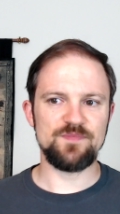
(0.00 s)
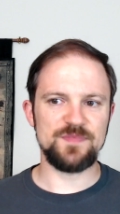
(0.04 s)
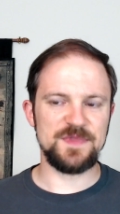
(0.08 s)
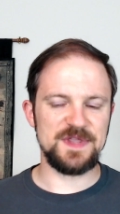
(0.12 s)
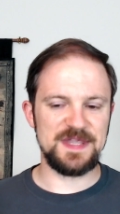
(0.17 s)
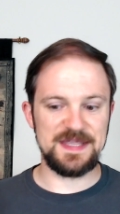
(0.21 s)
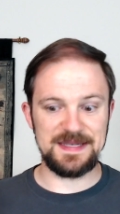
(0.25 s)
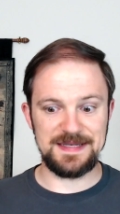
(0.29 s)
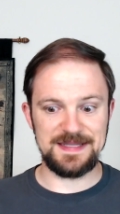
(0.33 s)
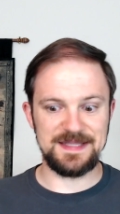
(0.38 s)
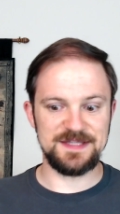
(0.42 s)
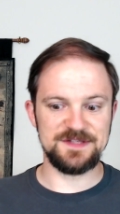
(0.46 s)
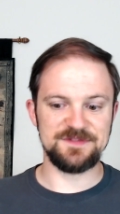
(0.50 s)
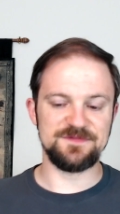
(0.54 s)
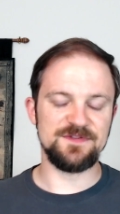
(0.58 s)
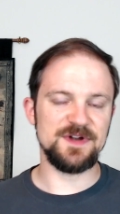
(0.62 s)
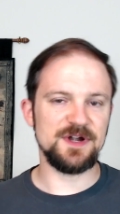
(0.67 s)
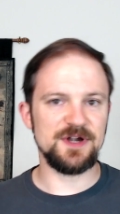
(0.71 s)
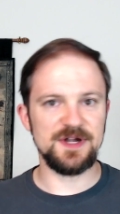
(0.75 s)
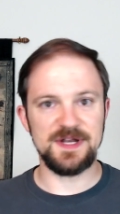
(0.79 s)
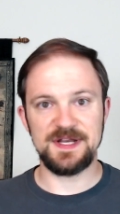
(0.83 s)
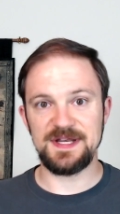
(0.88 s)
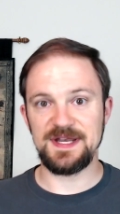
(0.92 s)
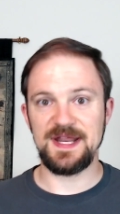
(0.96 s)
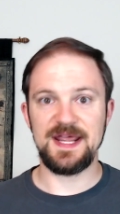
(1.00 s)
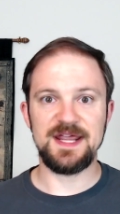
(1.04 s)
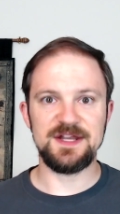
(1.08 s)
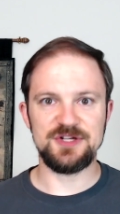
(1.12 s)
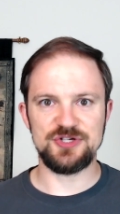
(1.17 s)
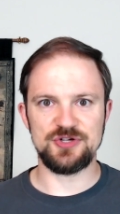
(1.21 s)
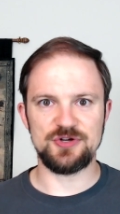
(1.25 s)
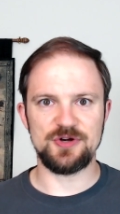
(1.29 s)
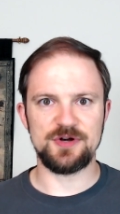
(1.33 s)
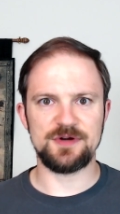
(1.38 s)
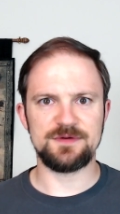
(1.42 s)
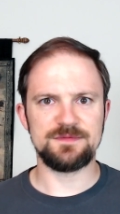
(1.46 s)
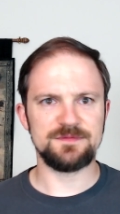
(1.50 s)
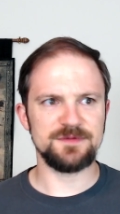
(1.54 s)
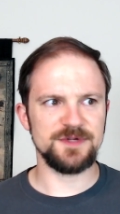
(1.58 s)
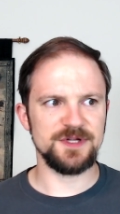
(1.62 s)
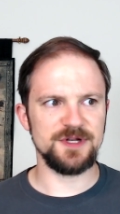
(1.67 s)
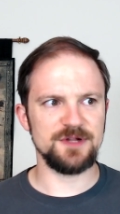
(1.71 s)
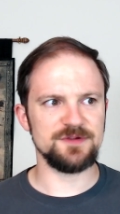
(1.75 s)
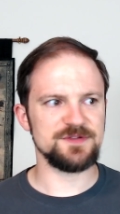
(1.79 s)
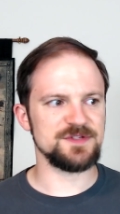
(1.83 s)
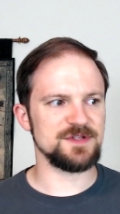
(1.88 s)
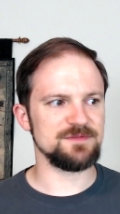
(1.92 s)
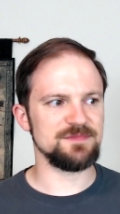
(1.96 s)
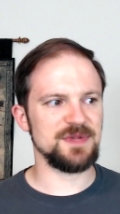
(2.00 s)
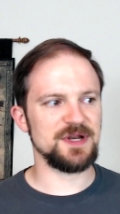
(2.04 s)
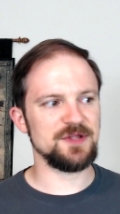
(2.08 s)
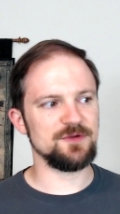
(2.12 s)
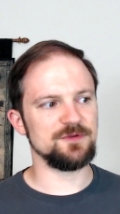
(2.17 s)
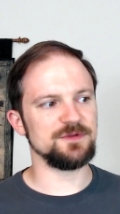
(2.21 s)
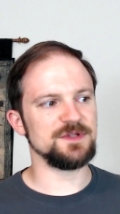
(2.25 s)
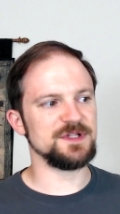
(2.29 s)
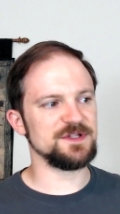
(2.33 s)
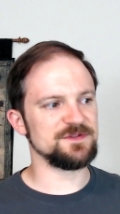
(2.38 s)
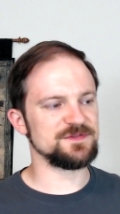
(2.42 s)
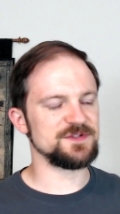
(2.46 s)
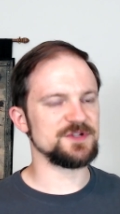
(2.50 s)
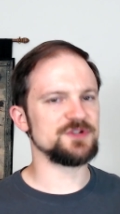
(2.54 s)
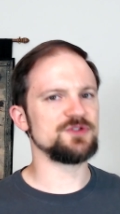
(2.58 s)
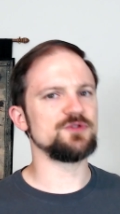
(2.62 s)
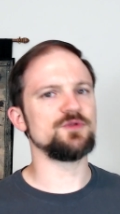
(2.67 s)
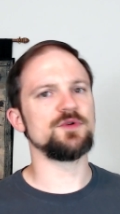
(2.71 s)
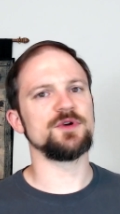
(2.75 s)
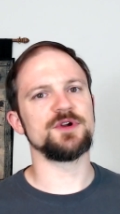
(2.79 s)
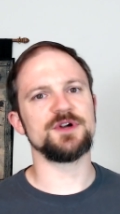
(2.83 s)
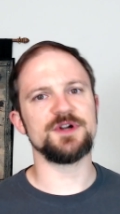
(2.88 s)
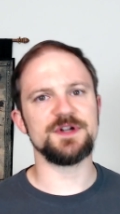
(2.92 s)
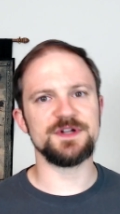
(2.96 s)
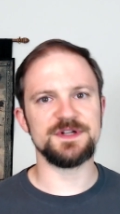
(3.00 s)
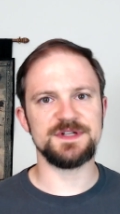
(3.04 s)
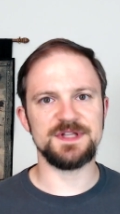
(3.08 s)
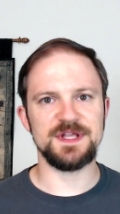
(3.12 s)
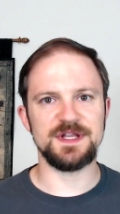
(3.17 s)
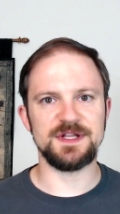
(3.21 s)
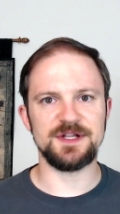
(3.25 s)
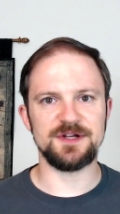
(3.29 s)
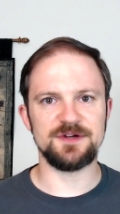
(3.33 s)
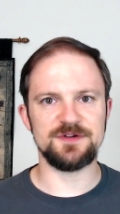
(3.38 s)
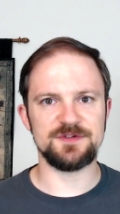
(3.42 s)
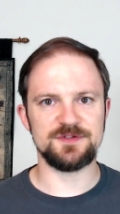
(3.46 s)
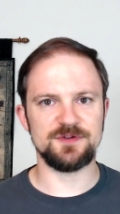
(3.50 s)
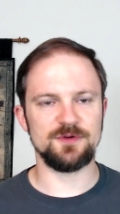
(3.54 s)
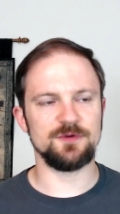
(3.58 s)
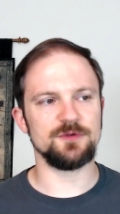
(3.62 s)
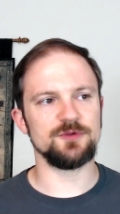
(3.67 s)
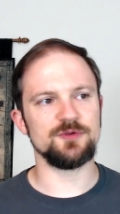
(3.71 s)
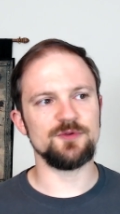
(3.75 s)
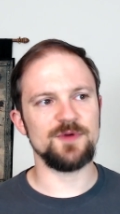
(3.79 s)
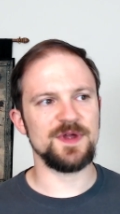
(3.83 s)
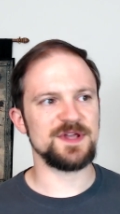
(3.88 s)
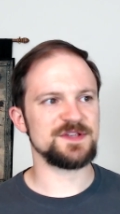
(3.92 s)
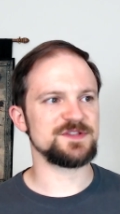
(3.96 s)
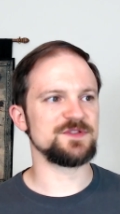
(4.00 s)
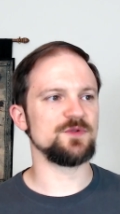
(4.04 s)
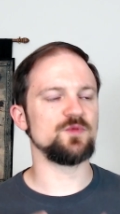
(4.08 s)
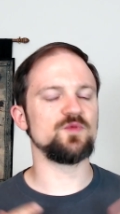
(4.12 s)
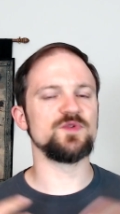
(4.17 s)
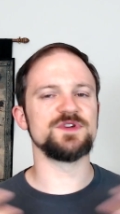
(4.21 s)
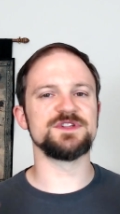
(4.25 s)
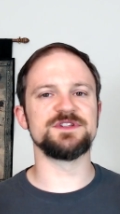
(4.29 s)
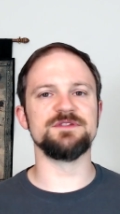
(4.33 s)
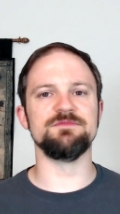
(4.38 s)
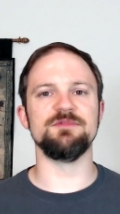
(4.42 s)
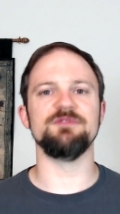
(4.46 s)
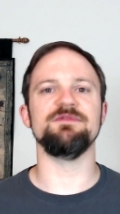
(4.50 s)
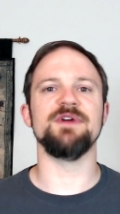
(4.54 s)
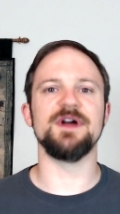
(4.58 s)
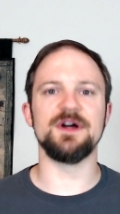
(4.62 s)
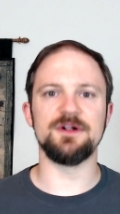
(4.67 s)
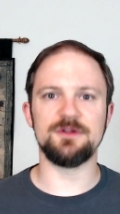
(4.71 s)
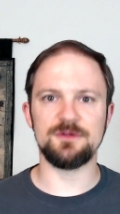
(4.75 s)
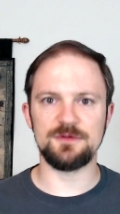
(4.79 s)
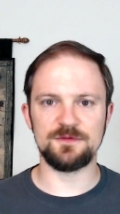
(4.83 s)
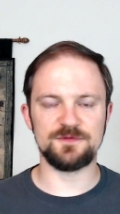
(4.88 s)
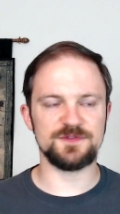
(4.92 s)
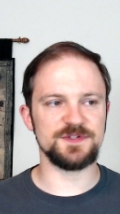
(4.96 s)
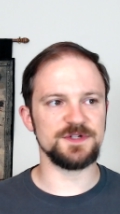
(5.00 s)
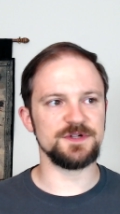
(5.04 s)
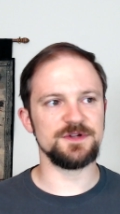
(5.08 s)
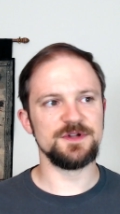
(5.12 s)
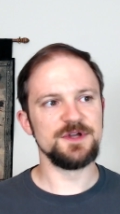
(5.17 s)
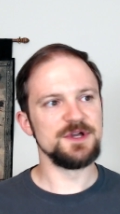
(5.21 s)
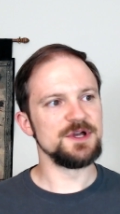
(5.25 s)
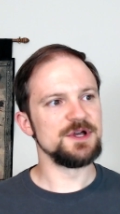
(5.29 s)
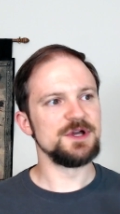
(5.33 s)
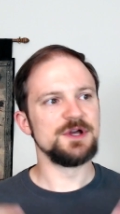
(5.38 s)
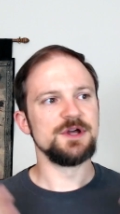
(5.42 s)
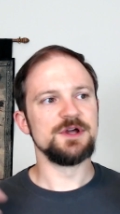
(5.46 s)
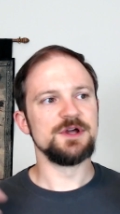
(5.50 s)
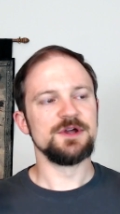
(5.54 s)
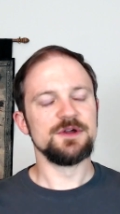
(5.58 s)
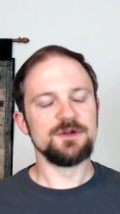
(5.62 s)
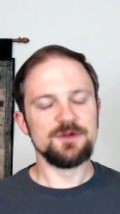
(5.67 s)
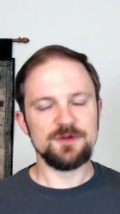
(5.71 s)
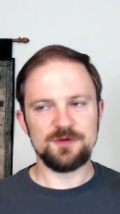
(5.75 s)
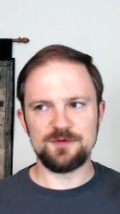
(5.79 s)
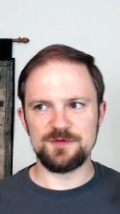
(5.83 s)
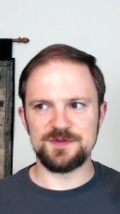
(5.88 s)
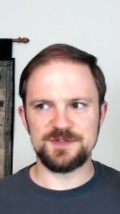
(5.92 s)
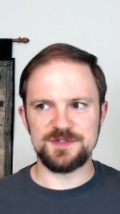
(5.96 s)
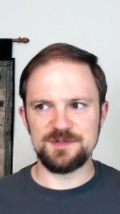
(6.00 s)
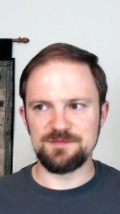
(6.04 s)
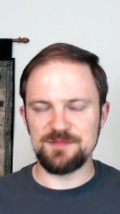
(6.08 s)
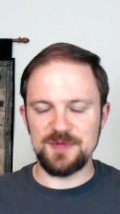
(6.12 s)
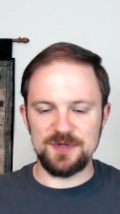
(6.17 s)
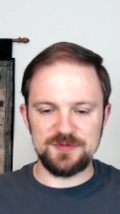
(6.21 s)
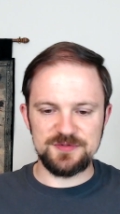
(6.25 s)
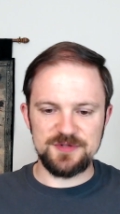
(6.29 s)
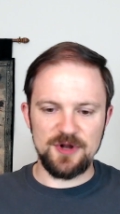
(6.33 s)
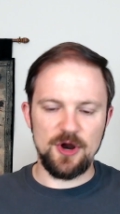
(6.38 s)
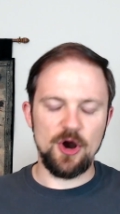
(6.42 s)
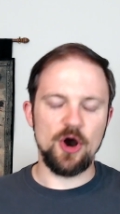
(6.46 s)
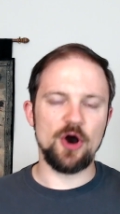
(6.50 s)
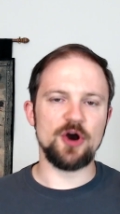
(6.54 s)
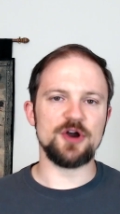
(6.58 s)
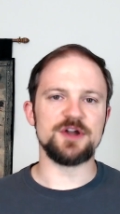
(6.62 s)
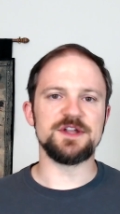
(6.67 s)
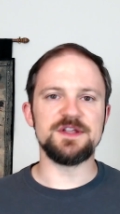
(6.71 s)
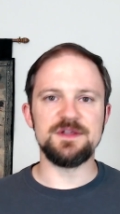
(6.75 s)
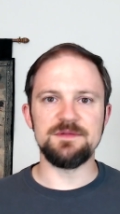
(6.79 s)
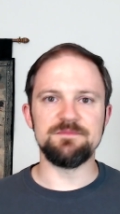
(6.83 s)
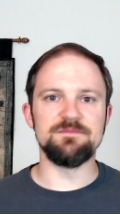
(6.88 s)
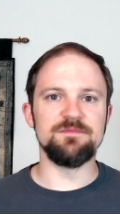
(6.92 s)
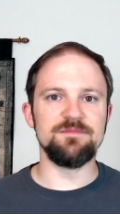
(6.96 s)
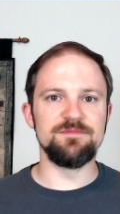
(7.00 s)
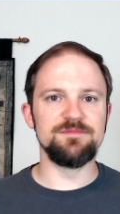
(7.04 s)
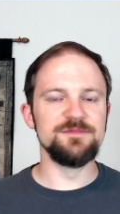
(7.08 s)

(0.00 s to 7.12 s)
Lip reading: in his very nature, somebody who lives to 210 years old, who has the wisdom of elves, and who is the most hardy,